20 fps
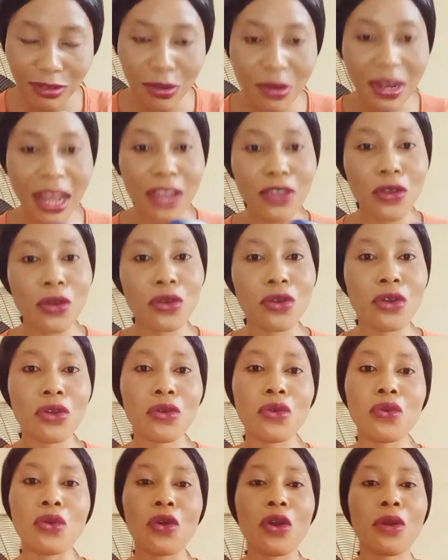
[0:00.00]
so that your
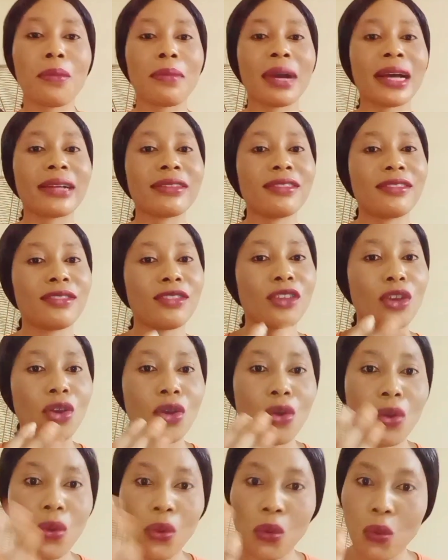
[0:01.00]
knuckle will come out
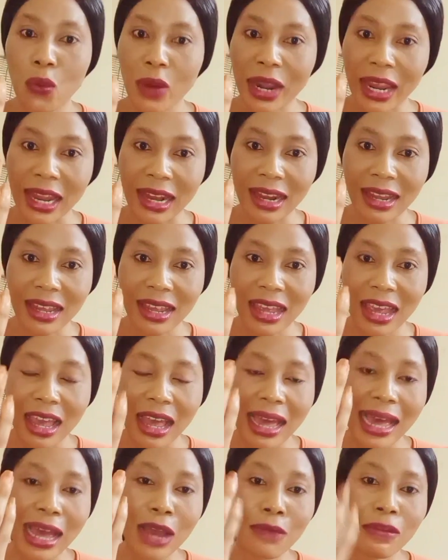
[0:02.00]
well.
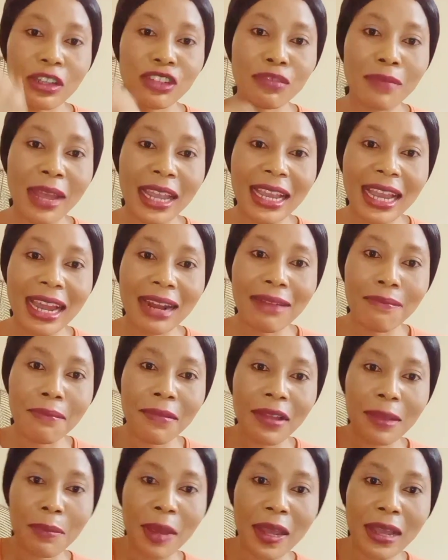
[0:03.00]
I wish my
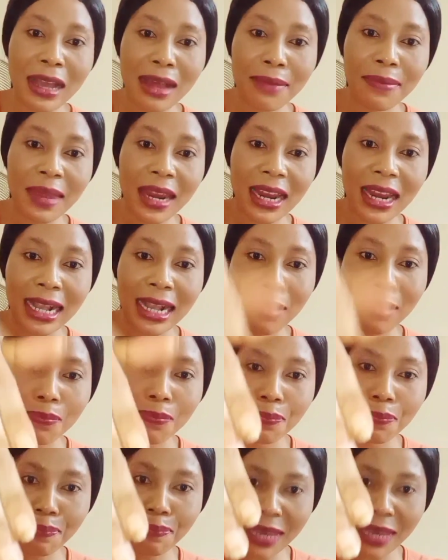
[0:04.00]
camera can
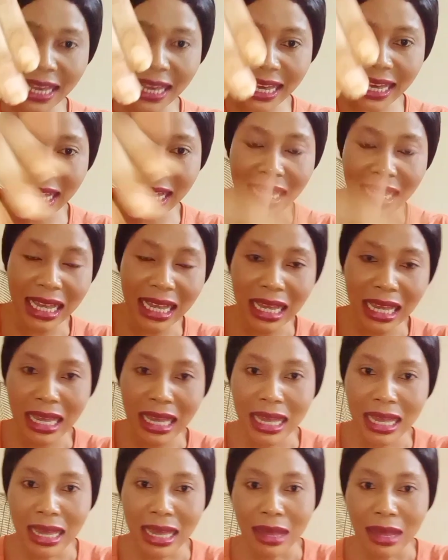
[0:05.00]
pick
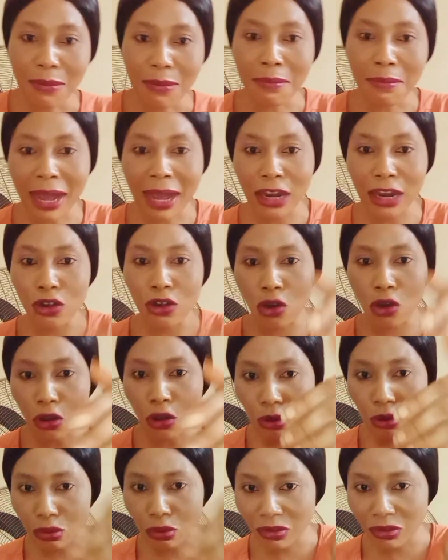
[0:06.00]
my
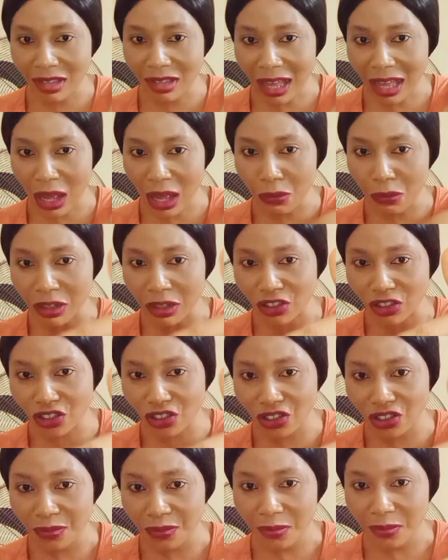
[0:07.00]
knuckles. I
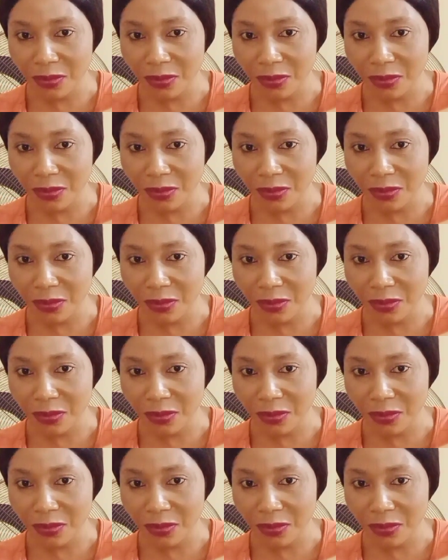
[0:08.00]
wish.